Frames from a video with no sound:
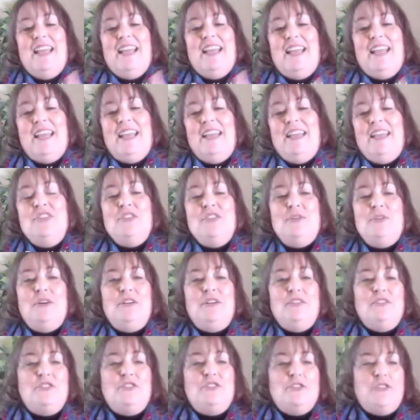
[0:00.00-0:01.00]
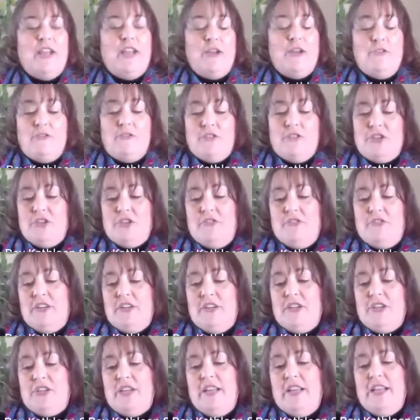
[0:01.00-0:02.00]
In the Judeo-Christian
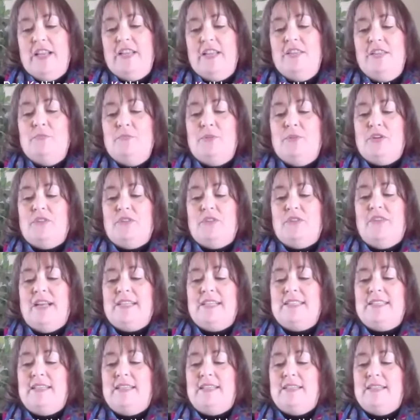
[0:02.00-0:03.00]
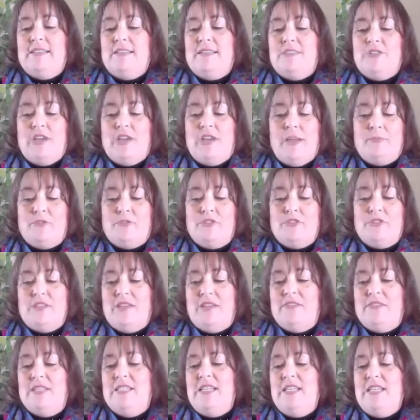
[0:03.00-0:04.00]
tradition, in the book of Exodus, chapter
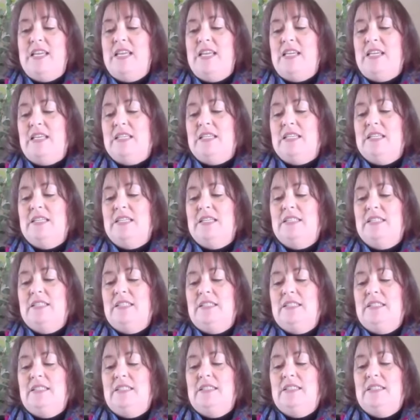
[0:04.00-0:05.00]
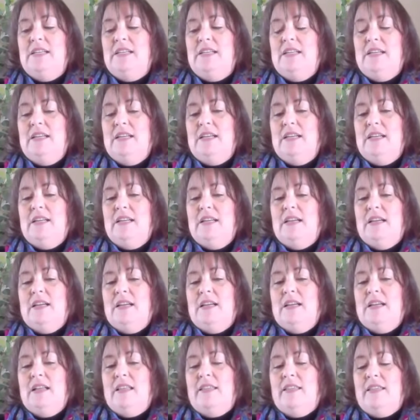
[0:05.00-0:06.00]
17,
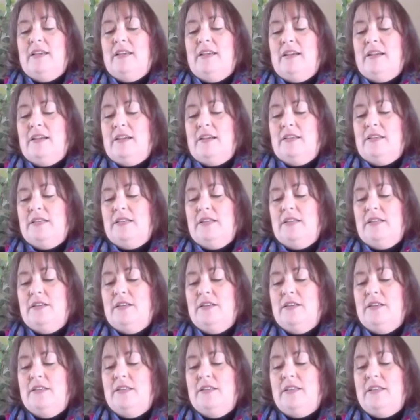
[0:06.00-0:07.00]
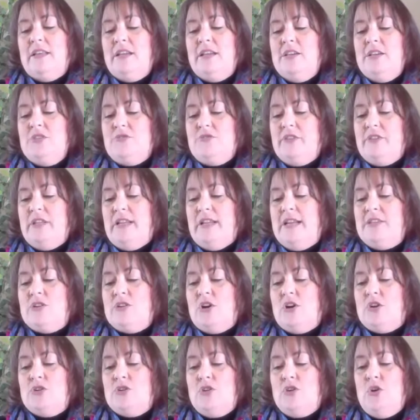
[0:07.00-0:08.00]
the Israelites
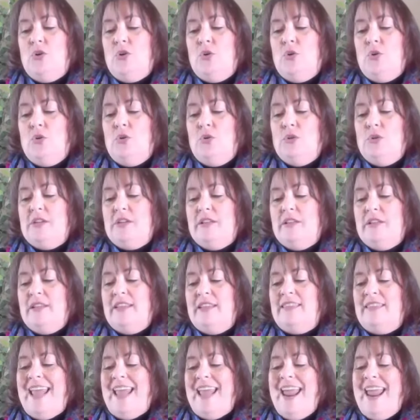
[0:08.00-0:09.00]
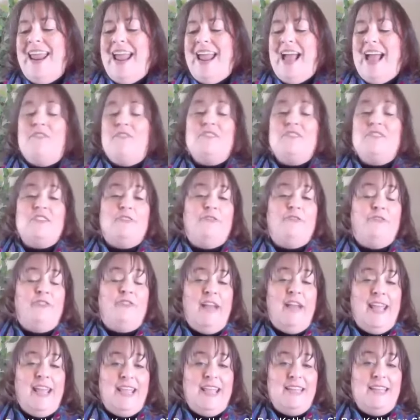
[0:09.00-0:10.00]
are told that they have to
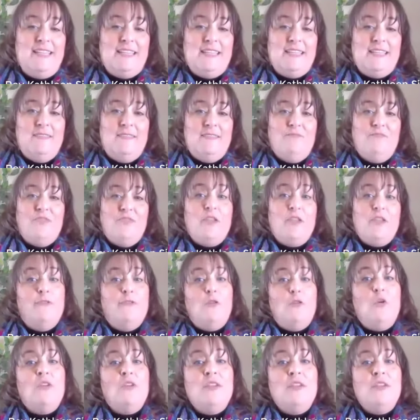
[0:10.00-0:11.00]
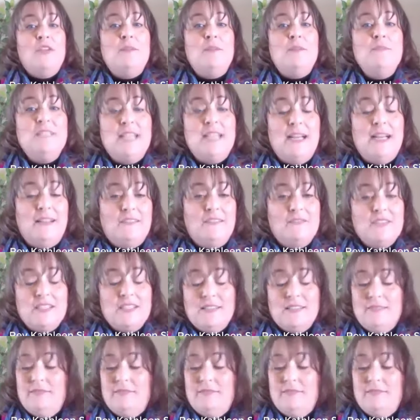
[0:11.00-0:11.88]
fight for themselves.